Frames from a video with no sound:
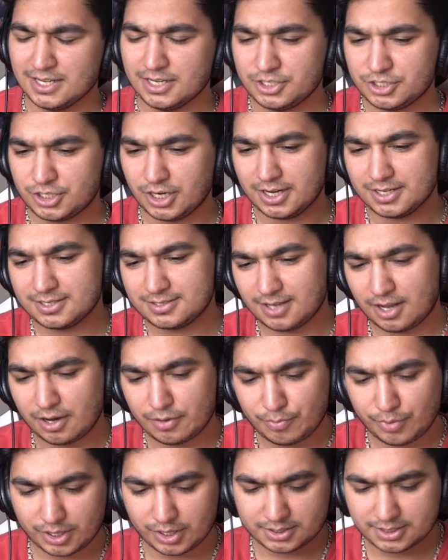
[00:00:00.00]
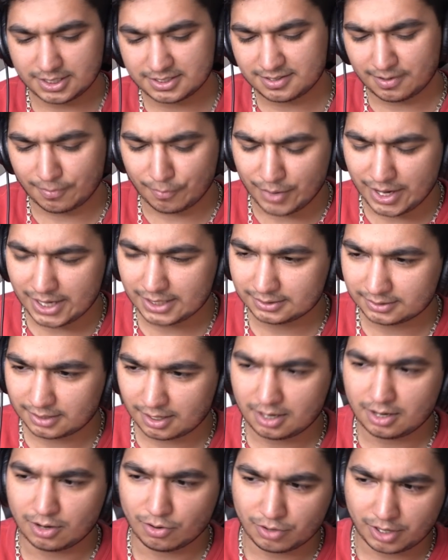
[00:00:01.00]
chade sar par jaise
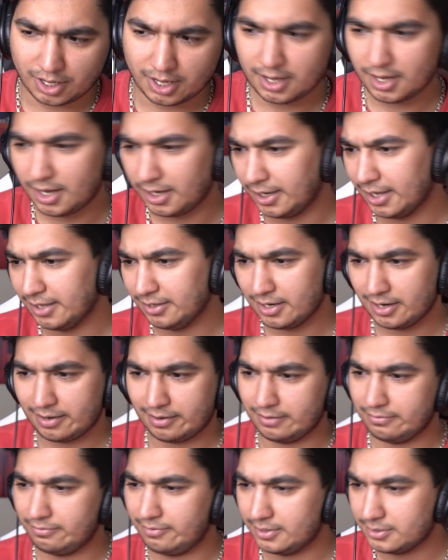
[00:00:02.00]
betal, okay, I get that reference.